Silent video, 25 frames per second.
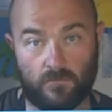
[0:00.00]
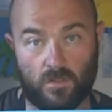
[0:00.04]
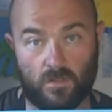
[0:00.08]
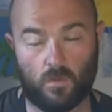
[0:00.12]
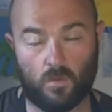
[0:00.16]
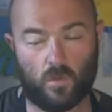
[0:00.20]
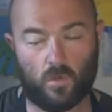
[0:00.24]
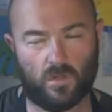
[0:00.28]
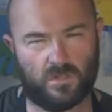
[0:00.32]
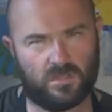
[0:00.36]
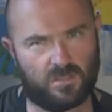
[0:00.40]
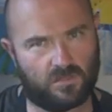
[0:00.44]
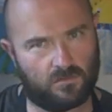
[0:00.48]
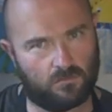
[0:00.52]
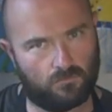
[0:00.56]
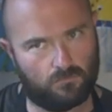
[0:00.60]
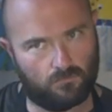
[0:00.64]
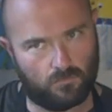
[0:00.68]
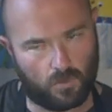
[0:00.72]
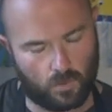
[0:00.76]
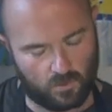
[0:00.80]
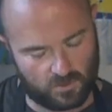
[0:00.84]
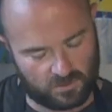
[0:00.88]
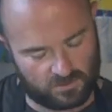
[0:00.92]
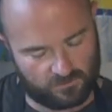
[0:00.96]
which
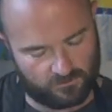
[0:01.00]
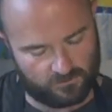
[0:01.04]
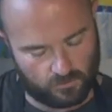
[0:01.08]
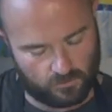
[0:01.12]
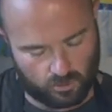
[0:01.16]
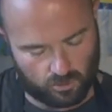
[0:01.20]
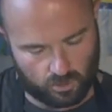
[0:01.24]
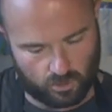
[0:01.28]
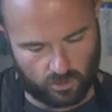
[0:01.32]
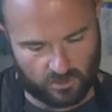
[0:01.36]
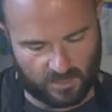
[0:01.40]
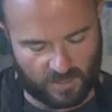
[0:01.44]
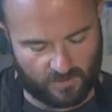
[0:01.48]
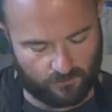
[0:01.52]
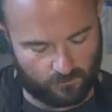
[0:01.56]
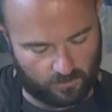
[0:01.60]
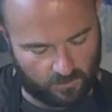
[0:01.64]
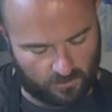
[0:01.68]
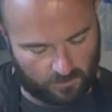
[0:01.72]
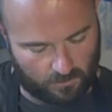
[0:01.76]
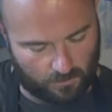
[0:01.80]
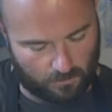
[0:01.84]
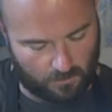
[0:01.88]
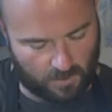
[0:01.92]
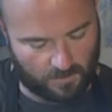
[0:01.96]
most of you should have, but
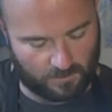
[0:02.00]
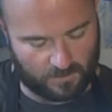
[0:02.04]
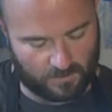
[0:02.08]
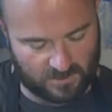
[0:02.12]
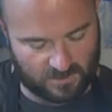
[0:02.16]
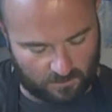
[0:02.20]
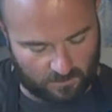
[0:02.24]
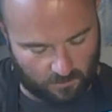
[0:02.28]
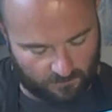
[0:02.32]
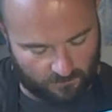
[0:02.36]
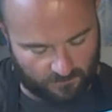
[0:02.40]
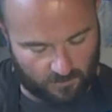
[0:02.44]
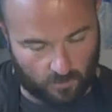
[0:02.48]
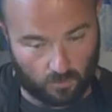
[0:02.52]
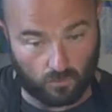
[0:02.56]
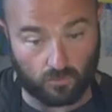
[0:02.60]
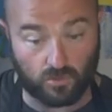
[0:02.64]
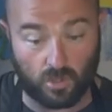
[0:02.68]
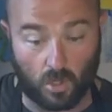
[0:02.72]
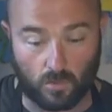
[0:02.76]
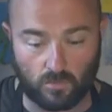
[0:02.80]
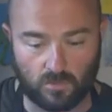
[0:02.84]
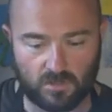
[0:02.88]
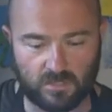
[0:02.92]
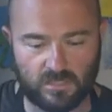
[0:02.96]
there might be some of you who
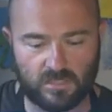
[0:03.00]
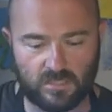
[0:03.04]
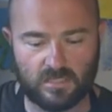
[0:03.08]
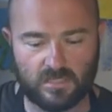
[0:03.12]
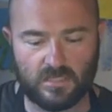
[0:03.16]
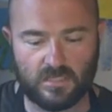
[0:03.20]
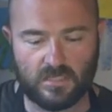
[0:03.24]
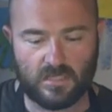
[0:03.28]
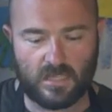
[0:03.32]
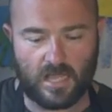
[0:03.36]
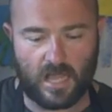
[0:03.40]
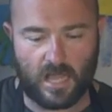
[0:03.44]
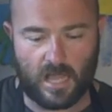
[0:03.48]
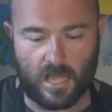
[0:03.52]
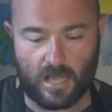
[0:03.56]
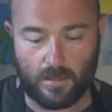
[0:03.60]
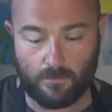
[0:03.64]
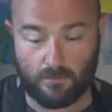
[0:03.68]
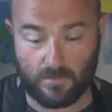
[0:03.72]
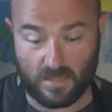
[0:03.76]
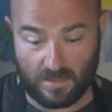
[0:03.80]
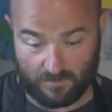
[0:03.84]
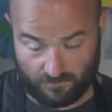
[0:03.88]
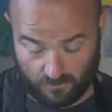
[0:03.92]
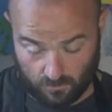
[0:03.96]
don't.
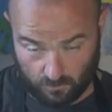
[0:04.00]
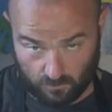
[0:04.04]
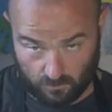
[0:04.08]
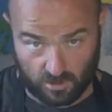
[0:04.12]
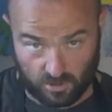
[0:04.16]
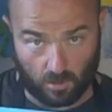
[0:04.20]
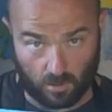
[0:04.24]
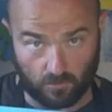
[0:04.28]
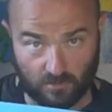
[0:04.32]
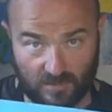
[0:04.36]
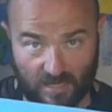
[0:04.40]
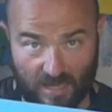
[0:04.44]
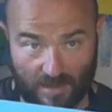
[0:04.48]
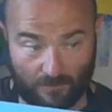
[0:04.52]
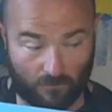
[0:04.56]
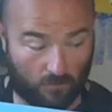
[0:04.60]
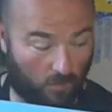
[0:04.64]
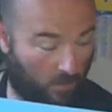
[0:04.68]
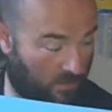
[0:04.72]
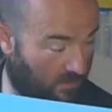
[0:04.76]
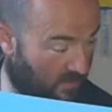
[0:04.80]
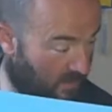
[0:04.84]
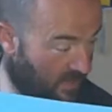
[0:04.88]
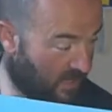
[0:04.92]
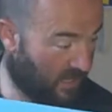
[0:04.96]
If you don't have
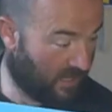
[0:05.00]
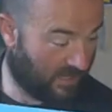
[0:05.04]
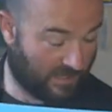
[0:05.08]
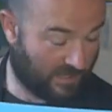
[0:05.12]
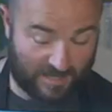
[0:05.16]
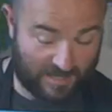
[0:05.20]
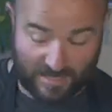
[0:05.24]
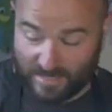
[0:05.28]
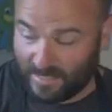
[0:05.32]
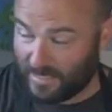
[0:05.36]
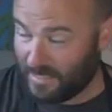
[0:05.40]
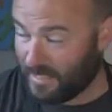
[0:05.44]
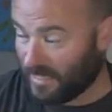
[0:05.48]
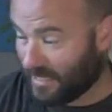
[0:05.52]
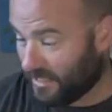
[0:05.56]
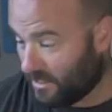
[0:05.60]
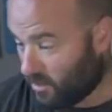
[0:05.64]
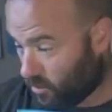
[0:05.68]
one, in